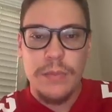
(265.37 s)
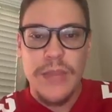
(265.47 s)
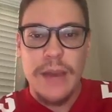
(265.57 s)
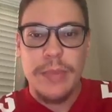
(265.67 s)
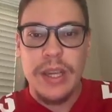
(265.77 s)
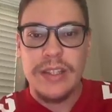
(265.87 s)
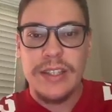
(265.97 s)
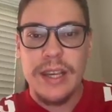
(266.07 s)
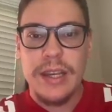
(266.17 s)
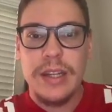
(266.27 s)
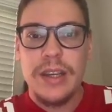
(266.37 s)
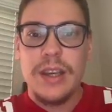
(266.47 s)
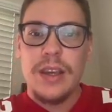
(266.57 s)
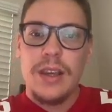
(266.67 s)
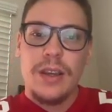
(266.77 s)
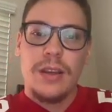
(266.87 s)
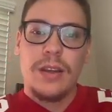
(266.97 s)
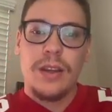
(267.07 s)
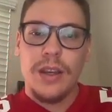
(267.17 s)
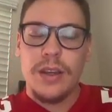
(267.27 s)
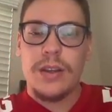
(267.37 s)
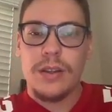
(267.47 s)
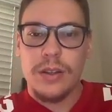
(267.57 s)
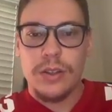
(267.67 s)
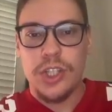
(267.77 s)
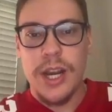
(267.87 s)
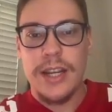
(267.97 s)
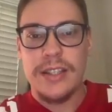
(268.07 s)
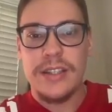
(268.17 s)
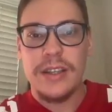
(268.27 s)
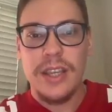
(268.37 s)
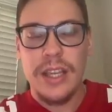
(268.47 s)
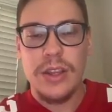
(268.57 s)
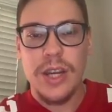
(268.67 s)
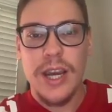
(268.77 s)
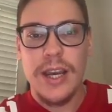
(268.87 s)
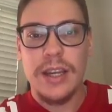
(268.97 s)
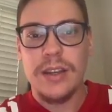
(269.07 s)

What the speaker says: That being said, Giants get their guy,